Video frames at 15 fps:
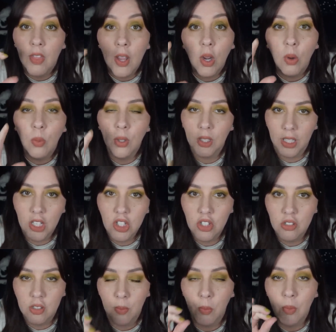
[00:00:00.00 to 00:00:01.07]
Their
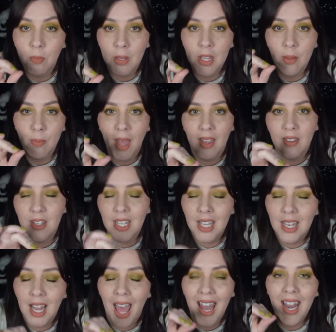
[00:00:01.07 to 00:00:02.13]
relationship would be the best
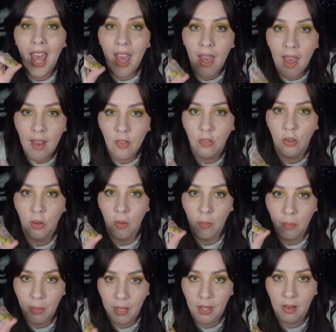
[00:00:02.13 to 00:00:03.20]
it had ever
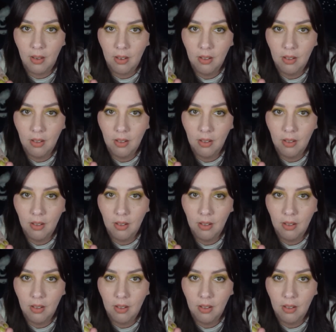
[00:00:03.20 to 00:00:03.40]
been.